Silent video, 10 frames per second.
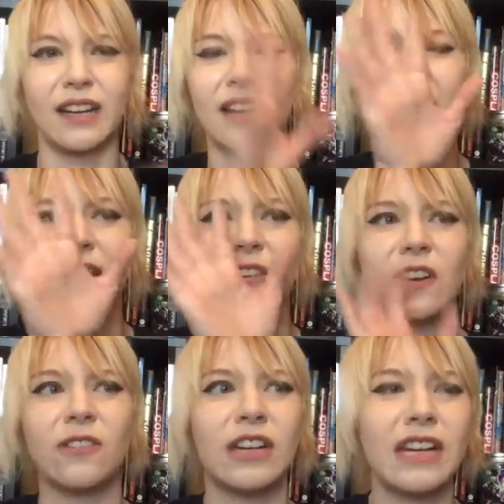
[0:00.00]
You gotta clean
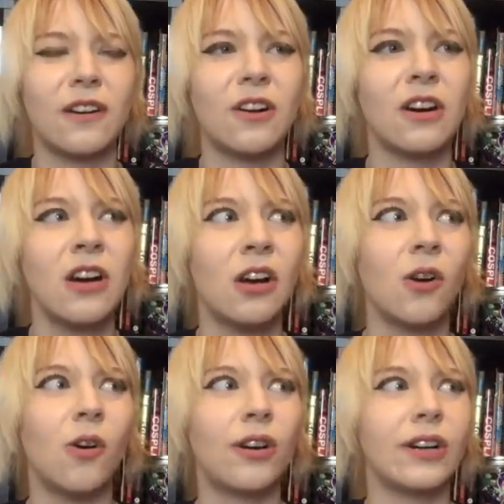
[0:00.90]
your needle
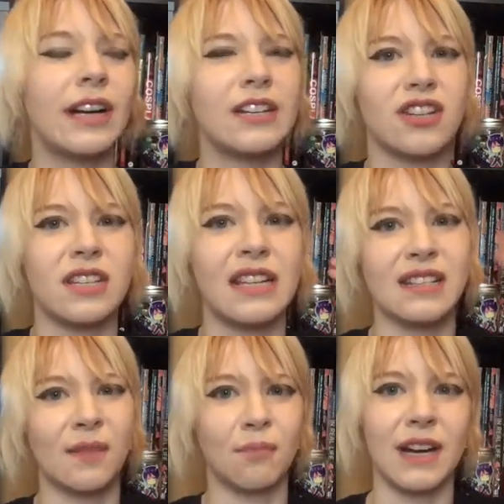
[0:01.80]
or it just
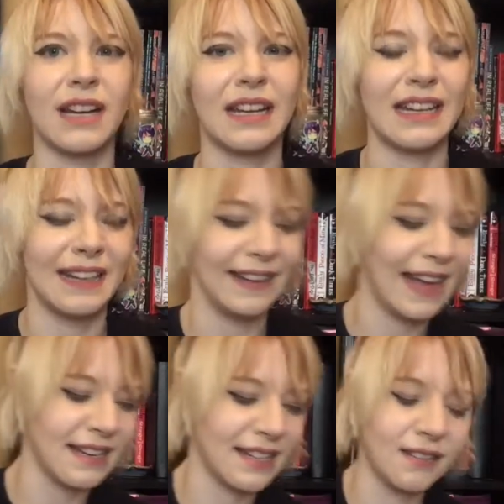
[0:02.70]
ends up breaking, and
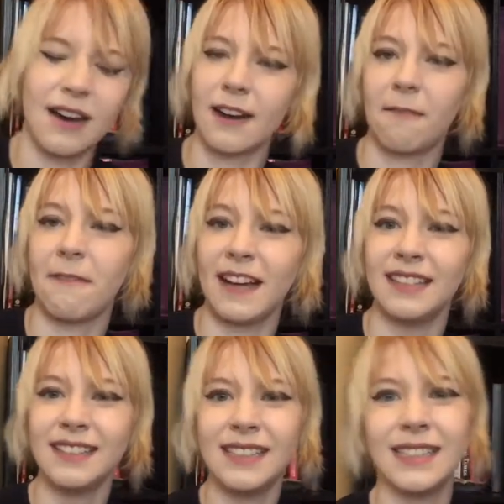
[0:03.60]
that's a lot of fun.